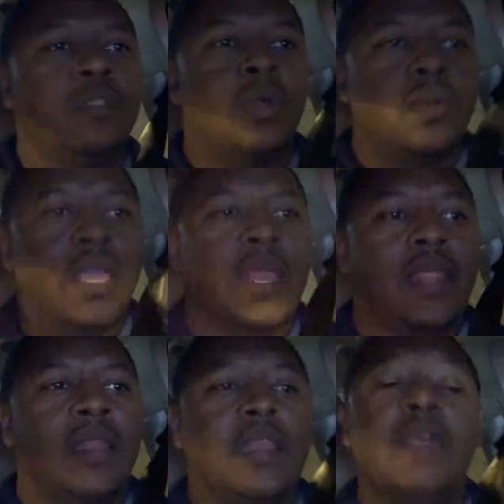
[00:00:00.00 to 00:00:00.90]

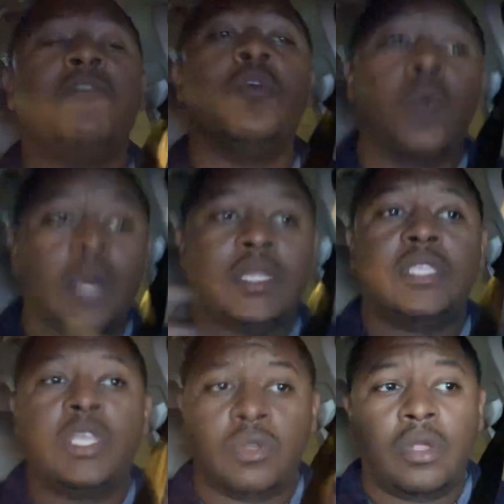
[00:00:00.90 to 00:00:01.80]
donated. And if you want to
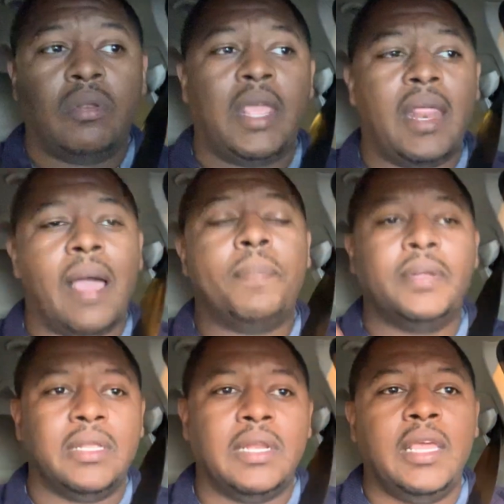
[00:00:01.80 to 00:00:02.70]
still donate, I'll
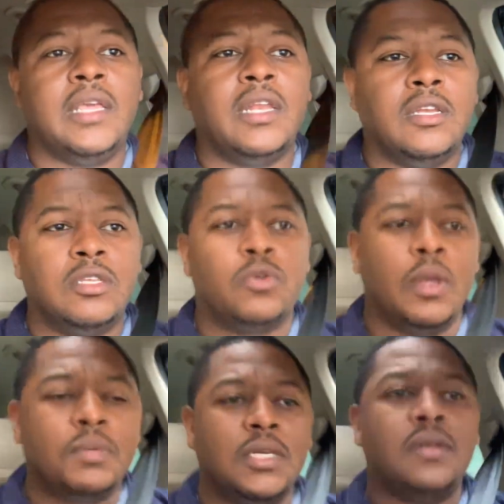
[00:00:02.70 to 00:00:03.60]
put the link in the
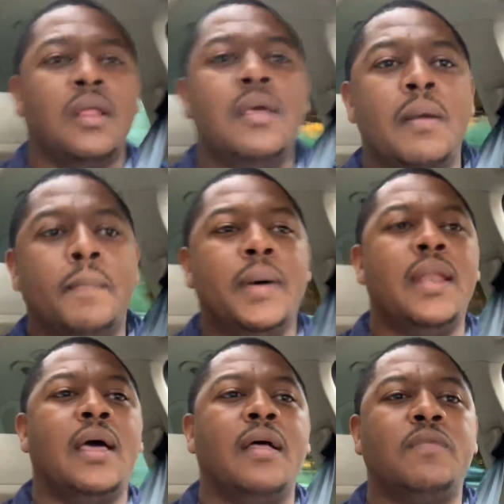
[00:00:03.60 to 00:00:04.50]
description.
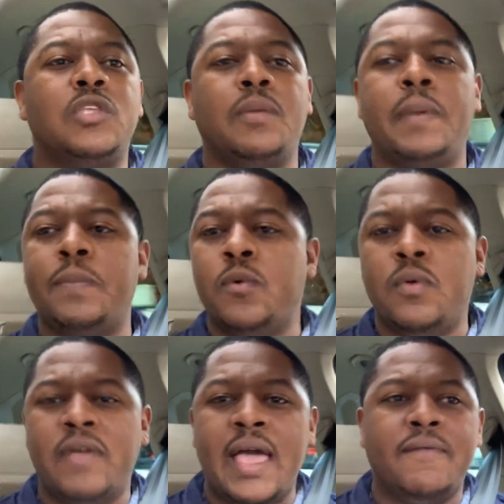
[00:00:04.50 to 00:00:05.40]
But uh, to the people
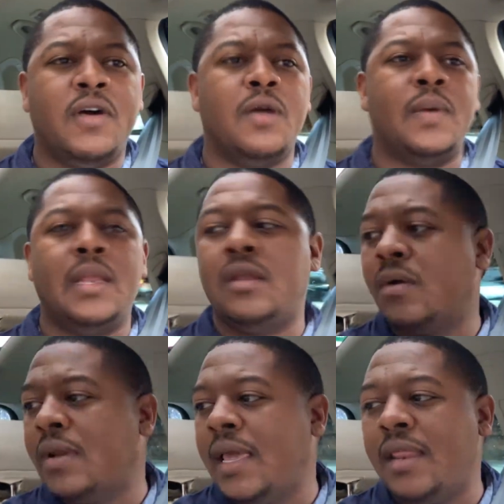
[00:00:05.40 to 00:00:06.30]
who have already
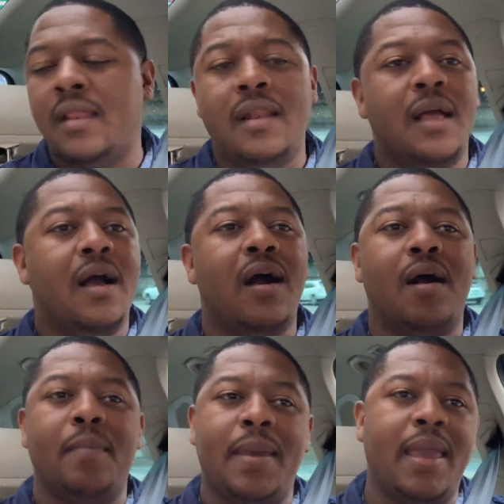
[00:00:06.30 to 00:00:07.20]
donated,
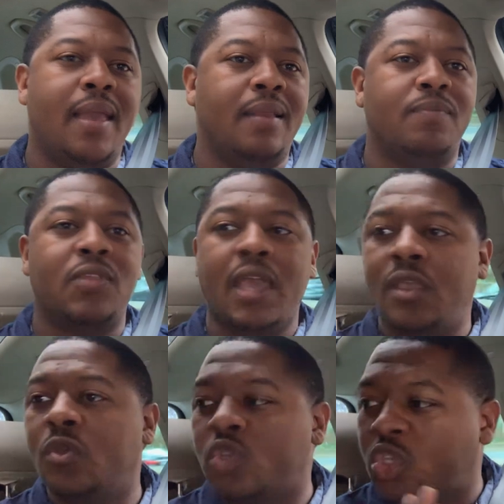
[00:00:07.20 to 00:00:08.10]
oh man,
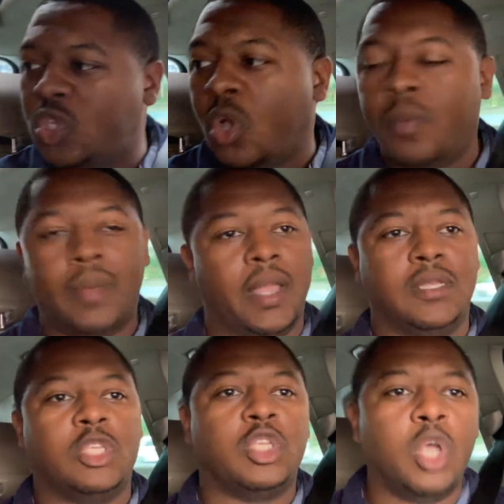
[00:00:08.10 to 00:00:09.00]
thank you so much.
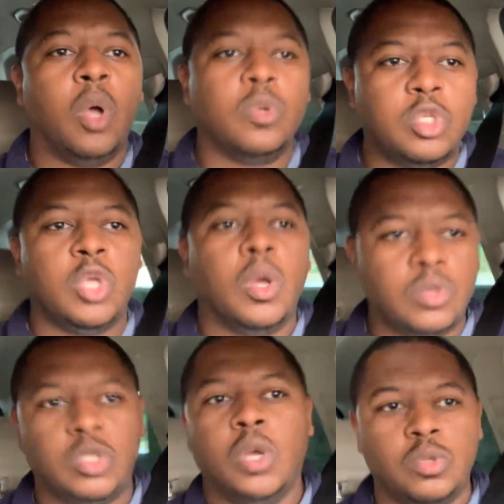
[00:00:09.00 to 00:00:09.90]
So, so,
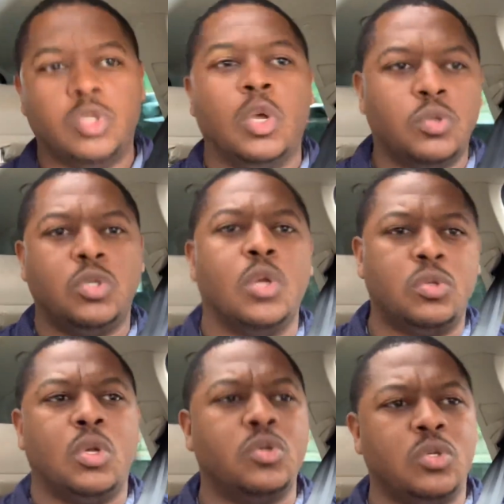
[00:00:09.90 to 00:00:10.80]
so, so, so,
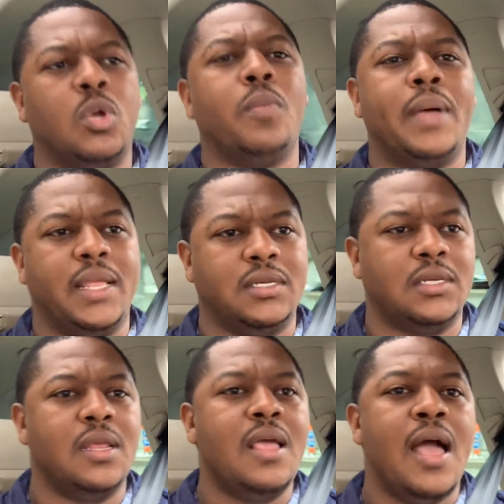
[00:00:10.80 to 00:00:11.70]
so, so much.
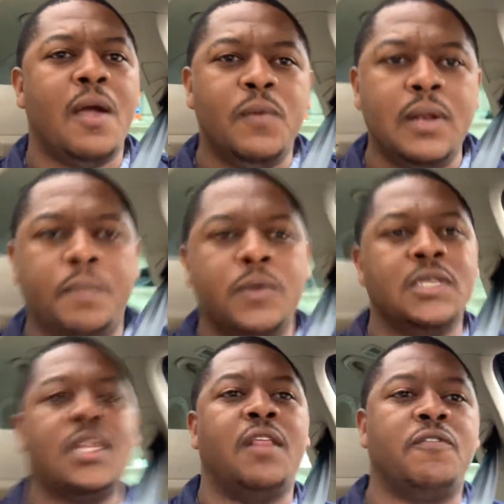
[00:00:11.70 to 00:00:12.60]
I really
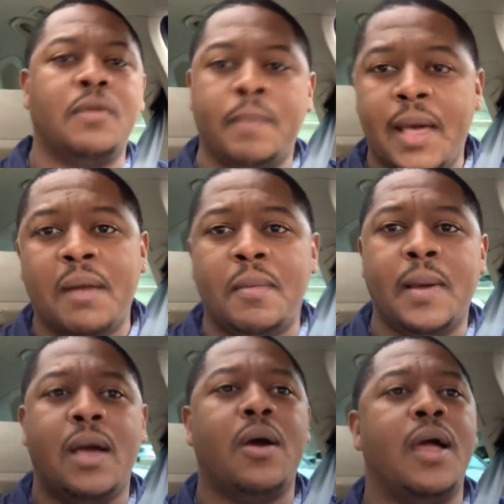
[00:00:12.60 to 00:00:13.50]
appreciate it from the bottom of
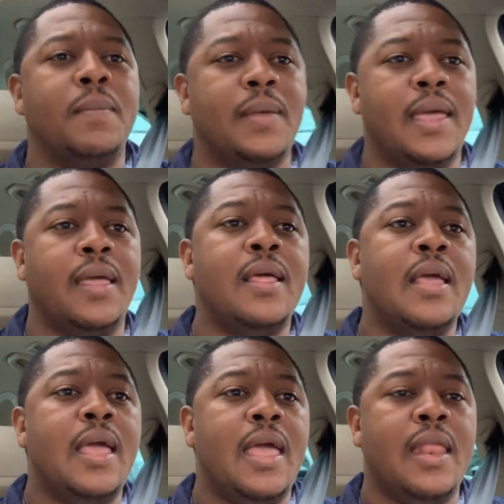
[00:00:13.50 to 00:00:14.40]
my heart, man.
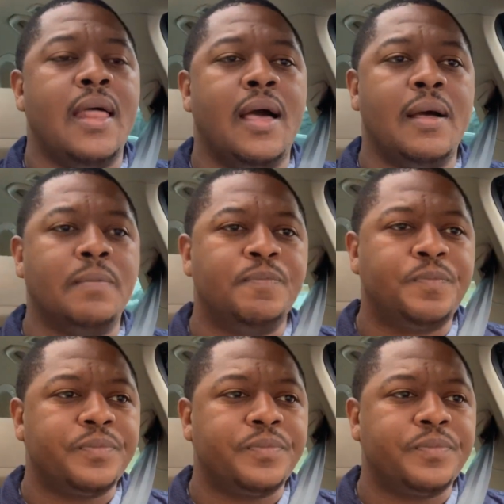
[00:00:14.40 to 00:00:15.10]
And um,